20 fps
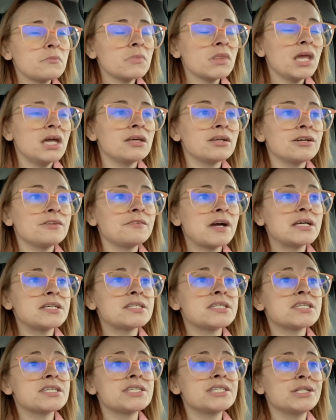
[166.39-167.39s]
and if I
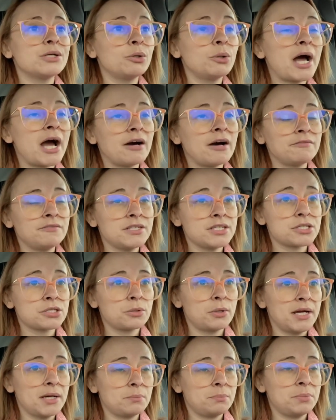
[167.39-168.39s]
still have this
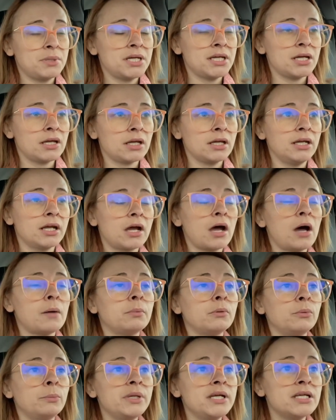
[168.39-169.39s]
cramping in a
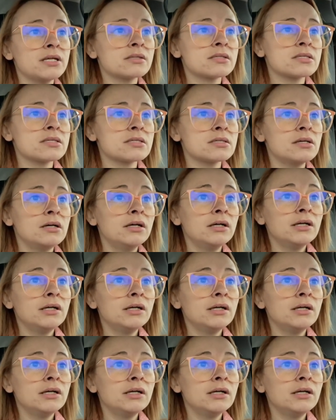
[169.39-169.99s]
couple weeks,